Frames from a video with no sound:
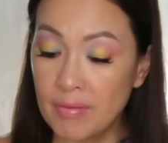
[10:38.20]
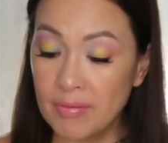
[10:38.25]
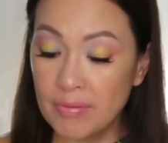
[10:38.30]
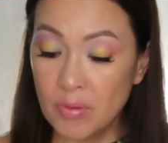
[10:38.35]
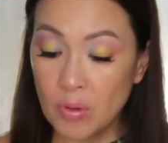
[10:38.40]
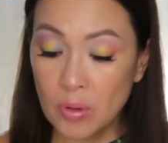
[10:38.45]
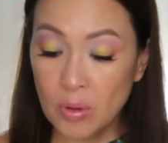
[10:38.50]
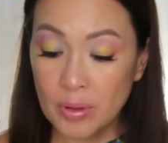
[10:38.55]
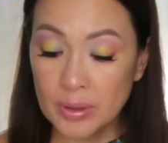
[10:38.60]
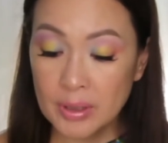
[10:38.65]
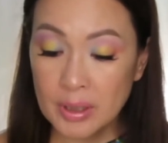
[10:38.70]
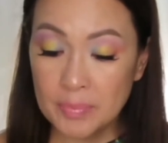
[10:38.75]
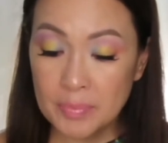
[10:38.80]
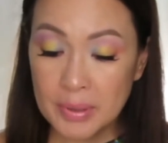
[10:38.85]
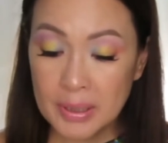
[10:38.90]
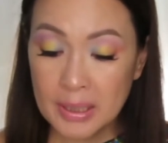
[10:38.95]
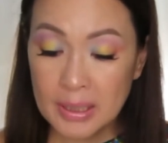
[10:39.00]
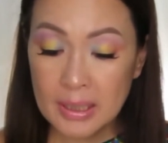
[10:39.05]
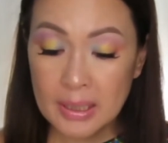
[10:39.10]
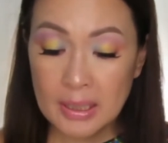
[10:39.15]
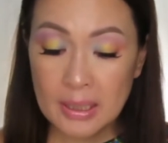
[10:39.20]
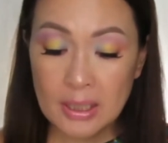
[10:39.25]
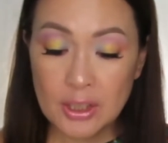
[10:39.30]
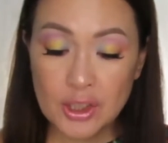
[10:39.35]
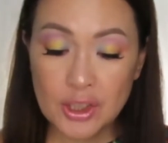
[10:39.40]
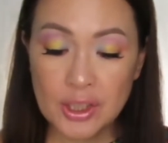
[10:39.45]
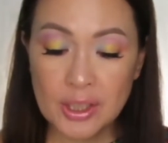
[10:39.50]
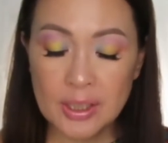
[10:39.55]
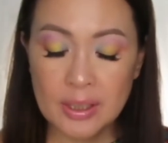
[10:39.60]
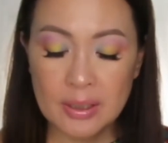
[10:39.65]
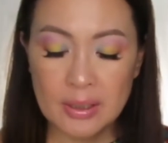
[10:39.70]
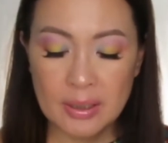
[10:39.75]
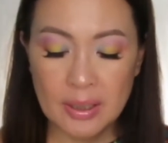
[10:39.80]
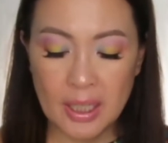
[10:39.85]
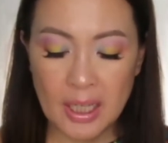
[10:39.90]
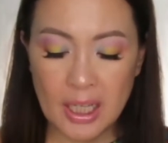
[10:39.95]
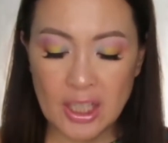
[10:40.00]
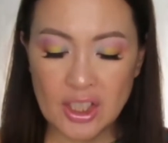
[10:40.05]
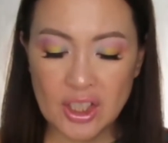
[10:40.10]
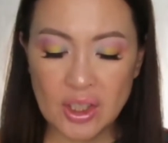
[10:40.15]
for the beach.
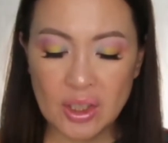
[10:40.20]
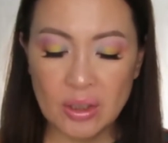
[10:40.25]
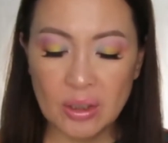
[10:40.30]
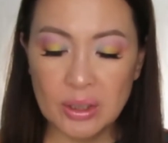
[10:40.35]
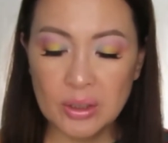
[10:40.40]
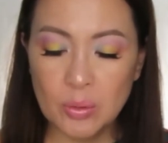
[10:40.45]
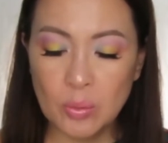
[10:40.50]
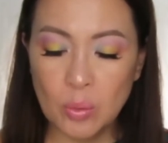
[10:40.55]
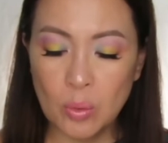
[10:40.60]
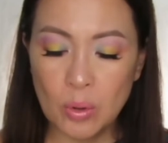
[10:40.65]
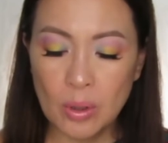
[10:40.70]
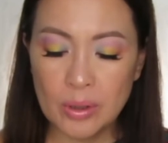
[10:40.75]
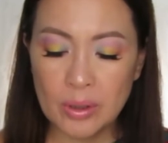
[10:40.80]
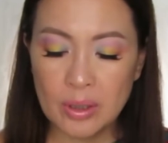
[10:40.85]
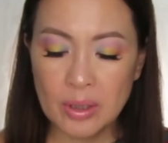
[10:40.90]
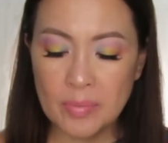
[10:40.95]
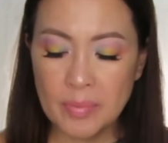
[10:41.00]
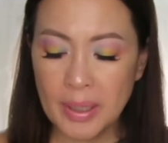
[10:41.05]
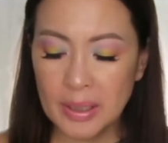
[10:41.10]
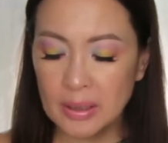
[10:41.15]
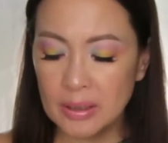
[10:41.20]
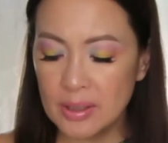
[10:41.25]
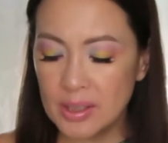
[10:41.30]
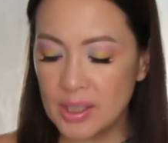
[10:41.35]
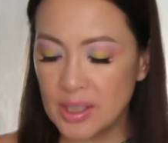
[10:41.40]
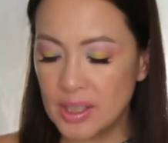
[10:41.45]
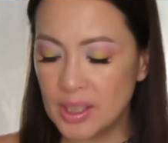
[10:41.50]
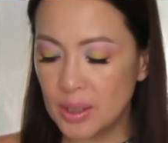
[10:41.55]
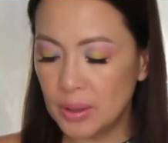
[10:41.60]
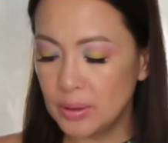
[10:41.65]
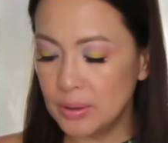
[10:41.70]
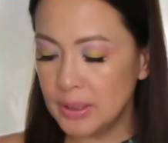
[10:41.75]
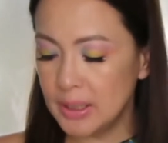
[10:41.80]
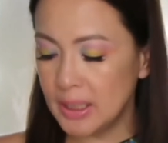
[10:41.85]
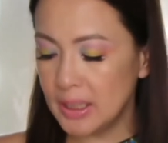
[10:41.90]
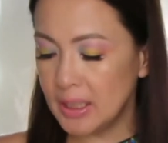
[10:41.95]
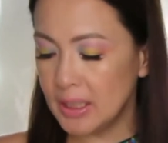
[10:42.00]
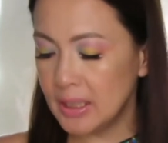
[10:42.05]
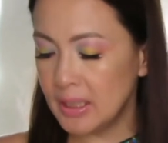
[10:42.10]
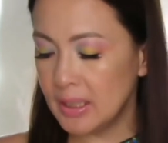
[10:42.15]
It's called watermelon
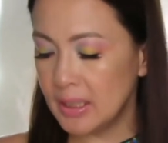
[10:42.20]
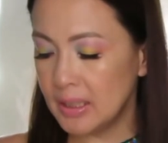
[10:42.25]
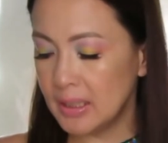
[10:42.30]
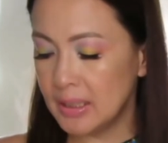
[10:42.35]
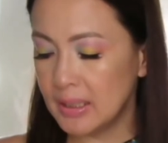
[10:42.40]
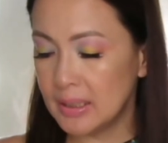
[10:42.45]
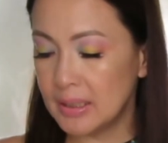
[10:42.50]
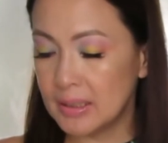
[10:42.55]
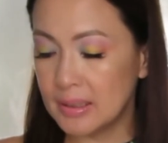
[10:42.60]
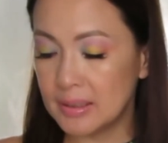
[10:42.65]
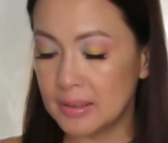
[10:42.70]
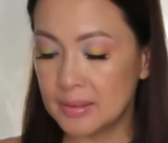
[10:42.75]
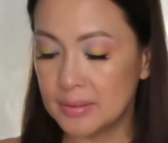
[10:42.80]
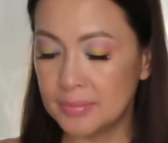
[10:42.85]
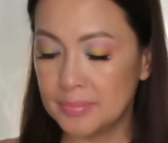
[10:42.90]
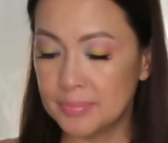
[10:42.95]
soda.